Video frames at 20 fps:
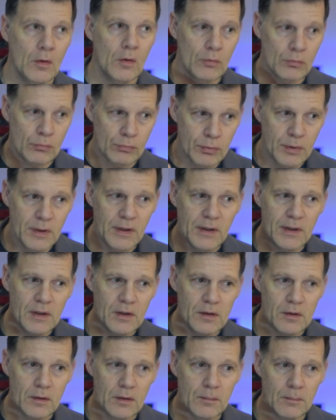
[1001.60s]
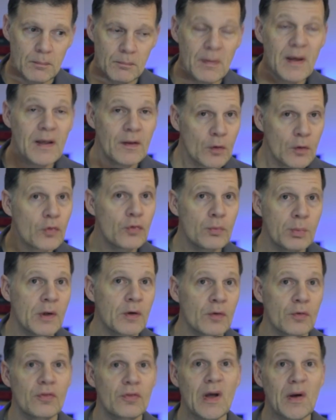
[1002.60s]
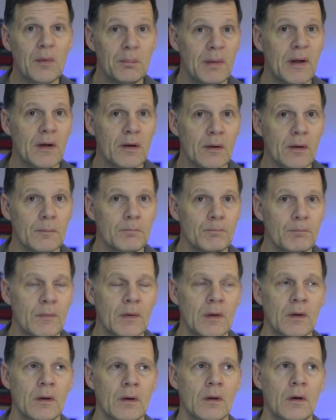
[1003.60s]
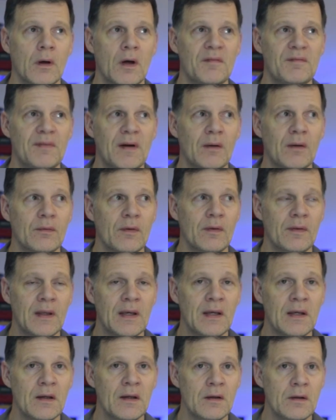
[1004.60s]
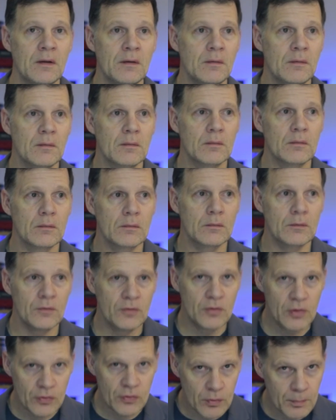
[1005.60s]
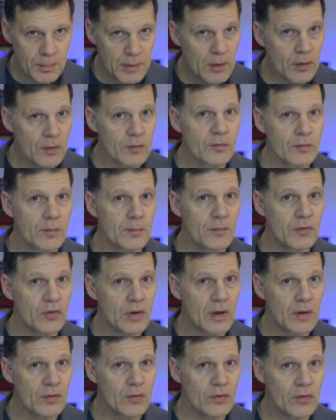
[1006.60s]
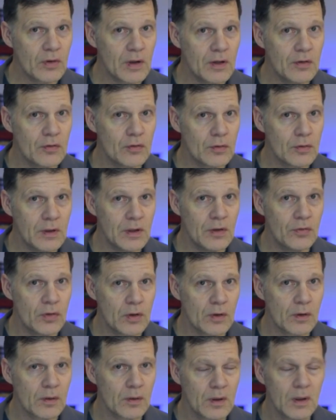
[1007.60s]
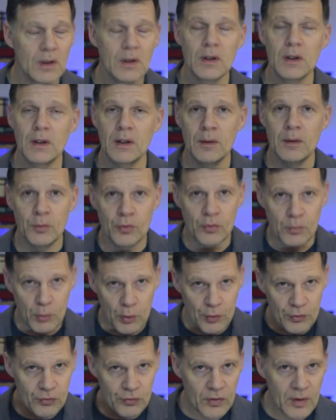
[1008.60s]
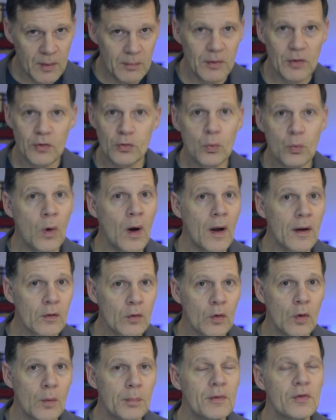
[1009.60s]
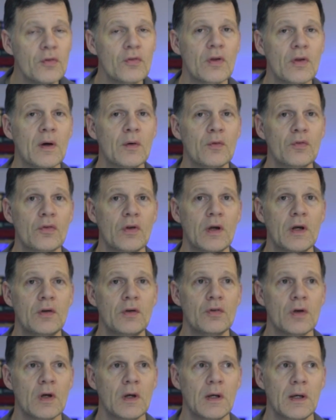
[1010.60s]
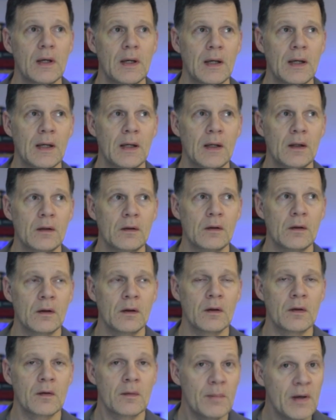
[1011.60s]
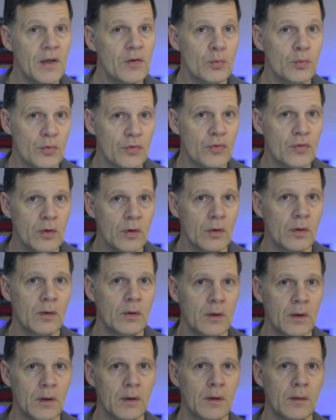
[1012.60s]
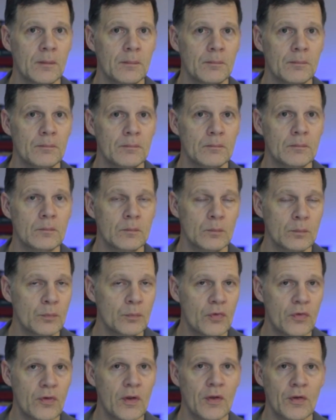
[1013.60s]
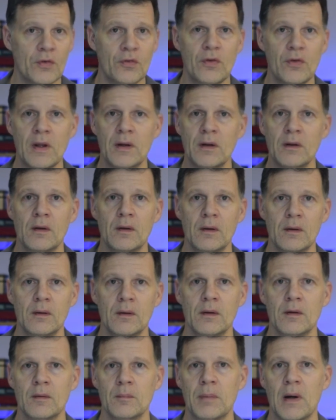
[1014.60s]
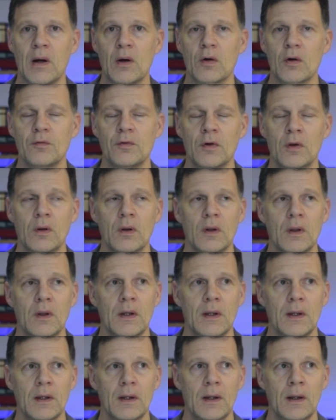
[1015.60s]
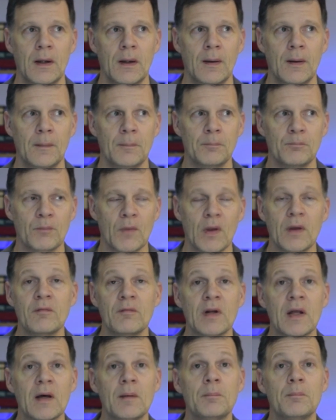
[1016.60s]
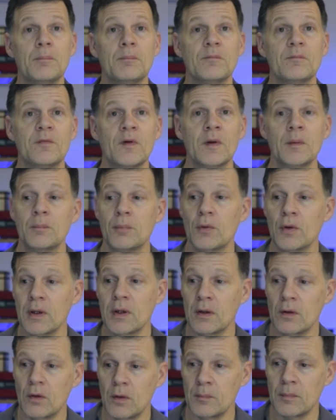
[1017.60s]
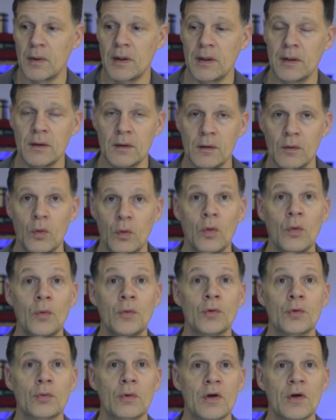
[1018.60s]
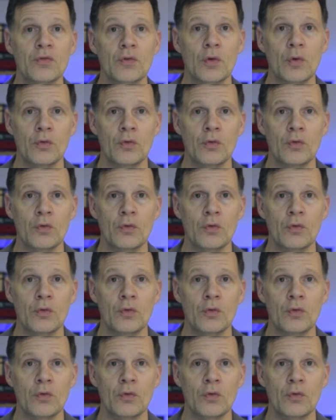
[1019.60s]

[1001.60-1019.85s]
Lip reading: really made those speakers sound better. I found that they disappeared from the soundstage easier. It was a more seamless, wider open soundstage, and the bass was still extended and powerful. I even had fun putting it on my old Noresco